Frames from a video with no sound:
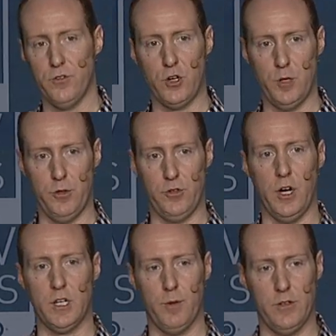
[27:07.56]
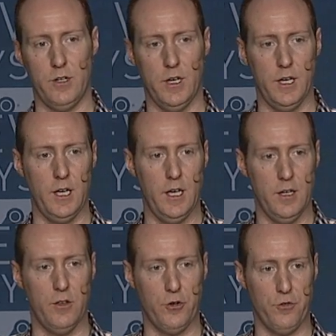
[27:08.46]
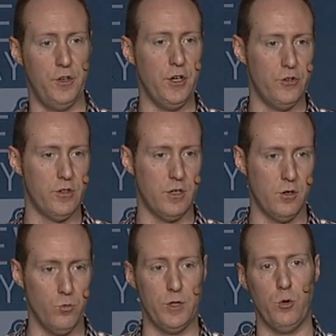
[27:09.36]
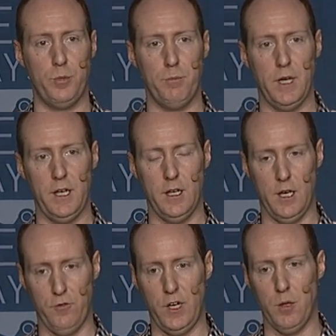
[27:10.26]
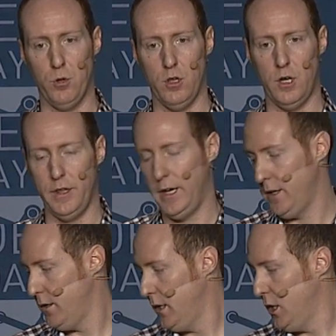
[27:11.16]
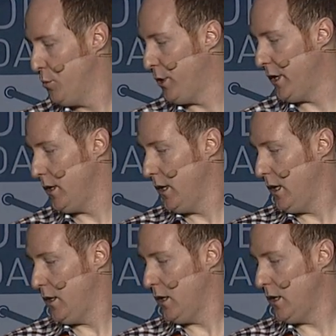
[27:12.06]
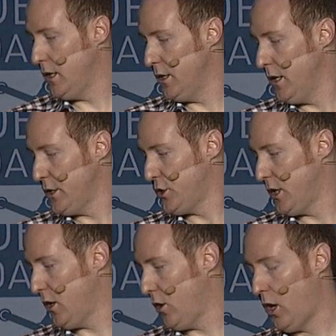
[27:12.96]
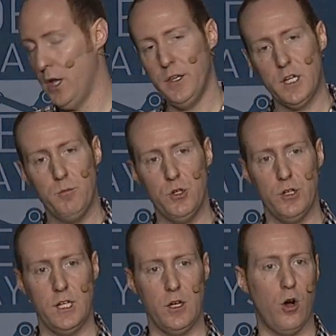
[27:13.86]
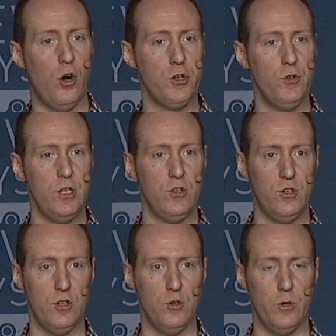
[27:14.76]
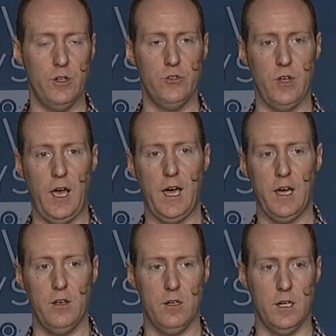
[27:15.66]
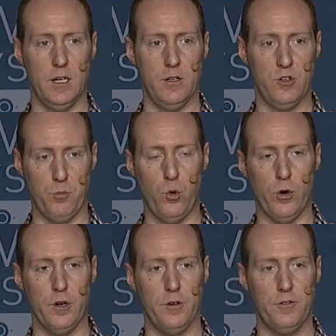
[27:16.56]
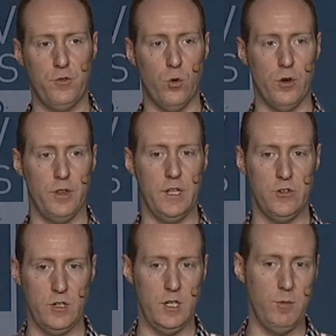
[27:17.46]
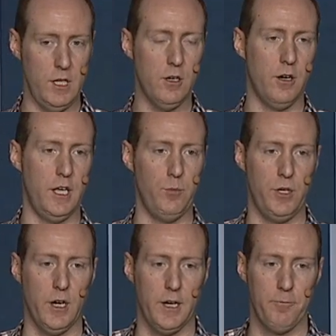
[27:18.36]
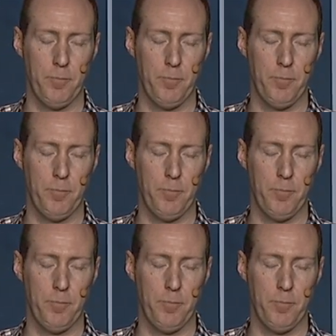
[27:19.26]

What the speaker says: have already been talked about today, and there are videos that will be made available on that. But in a nutshell, on the community, all you need to do is add support for the Steam Econ API,